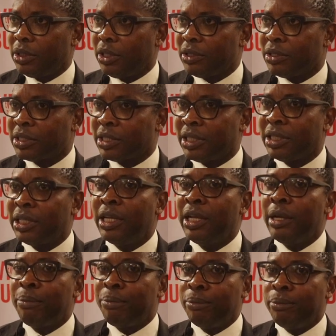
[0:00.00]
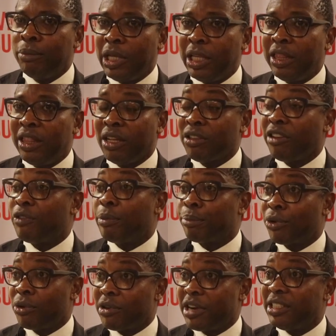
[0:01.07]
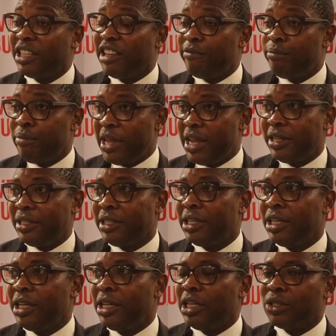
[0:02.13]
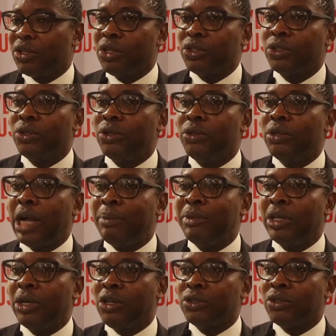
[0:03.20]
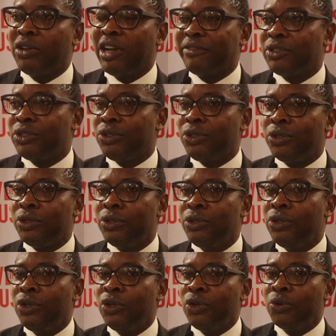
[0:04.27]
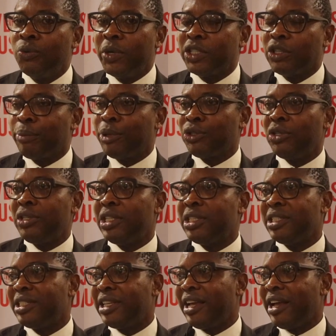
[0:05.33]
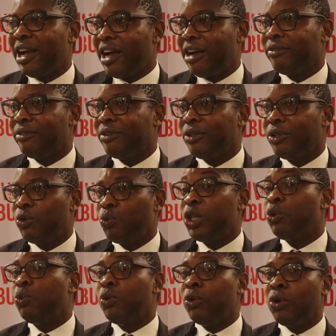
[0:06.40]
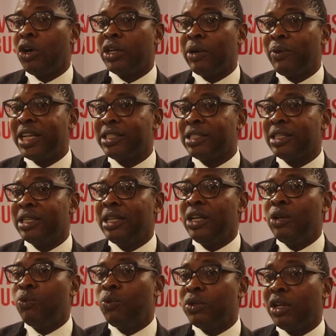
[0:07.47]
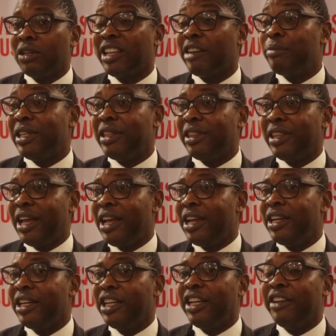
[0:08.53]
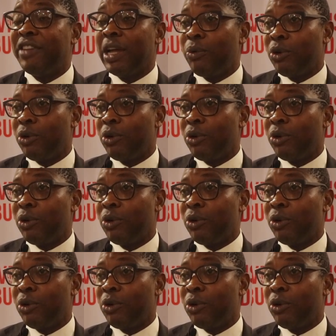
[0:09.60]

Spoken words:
you understand? A lot of the progress they've made is also, also have to do with opportunities they have, which would otherwise would not have been there if there